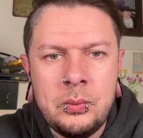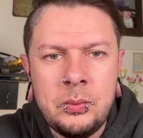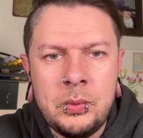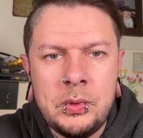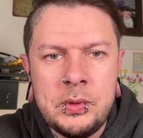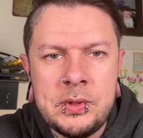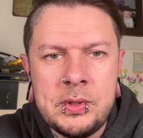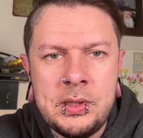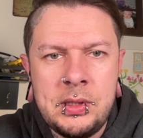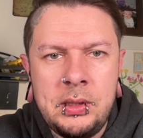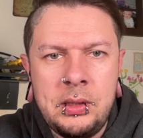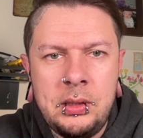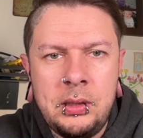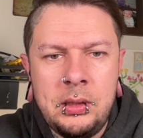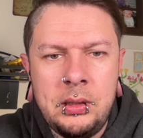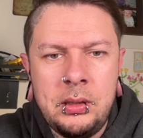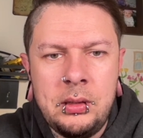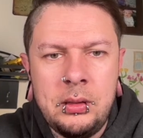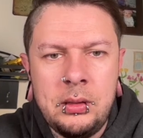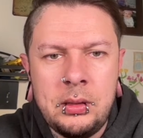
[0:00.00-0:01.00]
Where's the
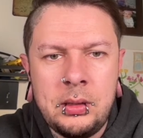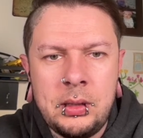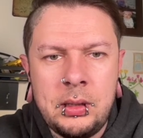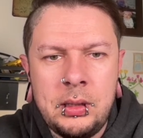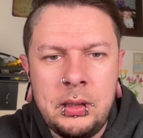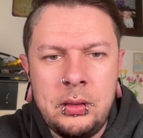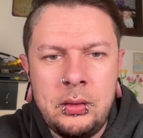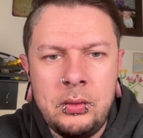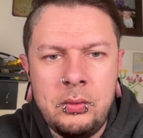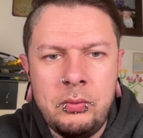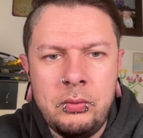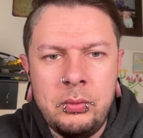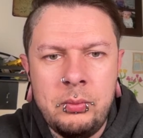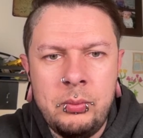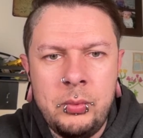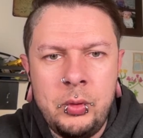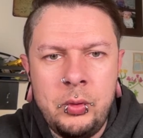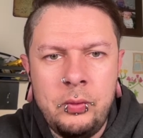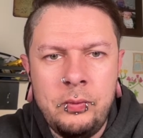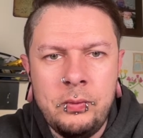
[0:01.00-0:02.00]
indicator
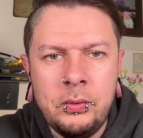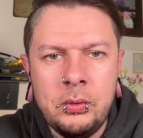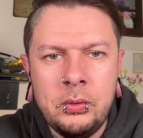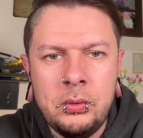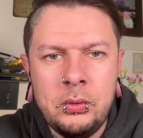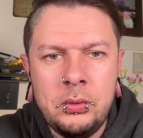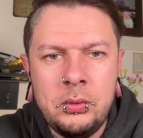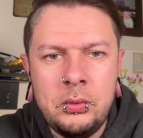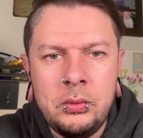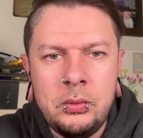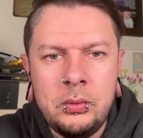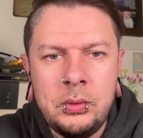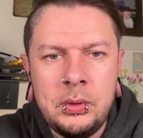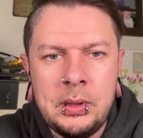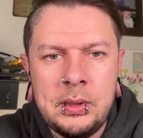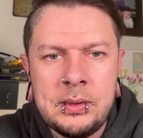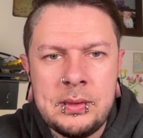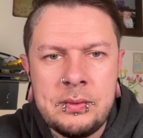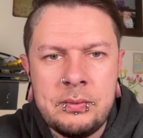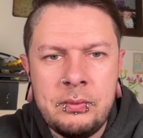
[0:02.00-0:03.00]
removal?
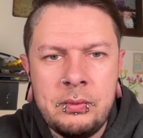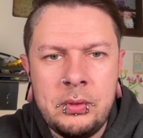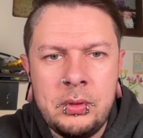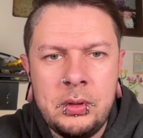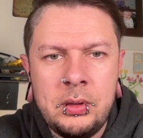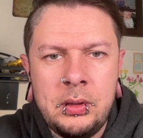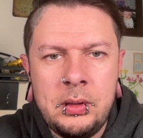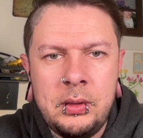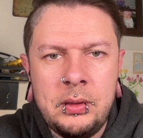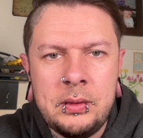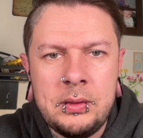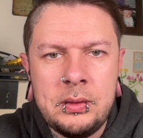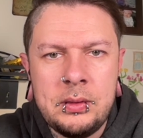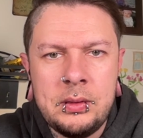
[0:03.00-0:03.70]
That's right